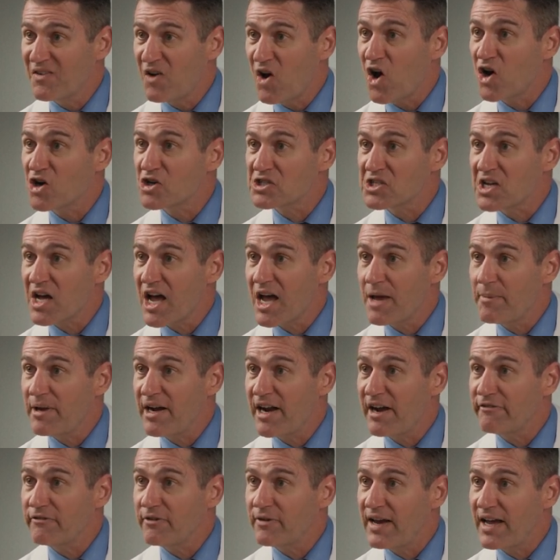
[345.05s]
Our time and
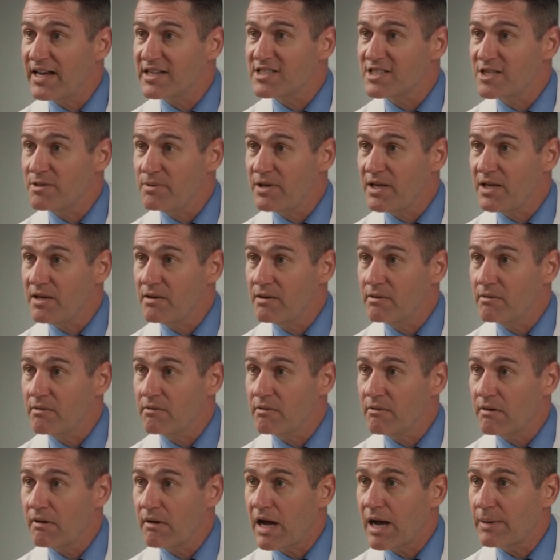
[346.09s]
effort has to be
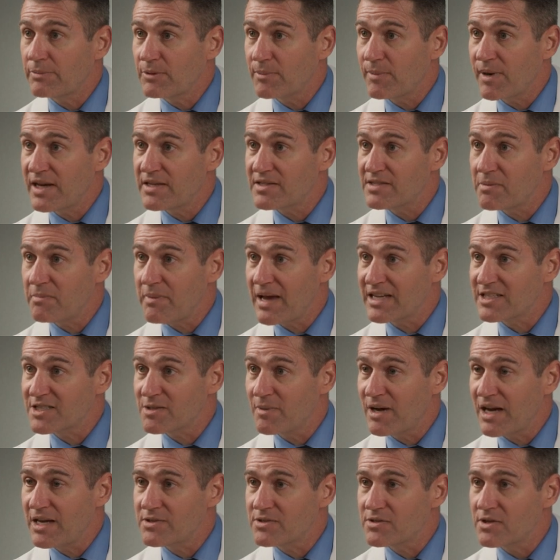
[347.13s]
optimized and
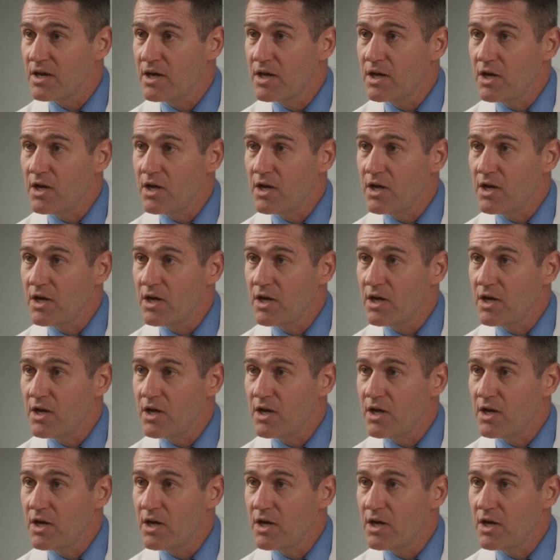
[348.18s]
maximized.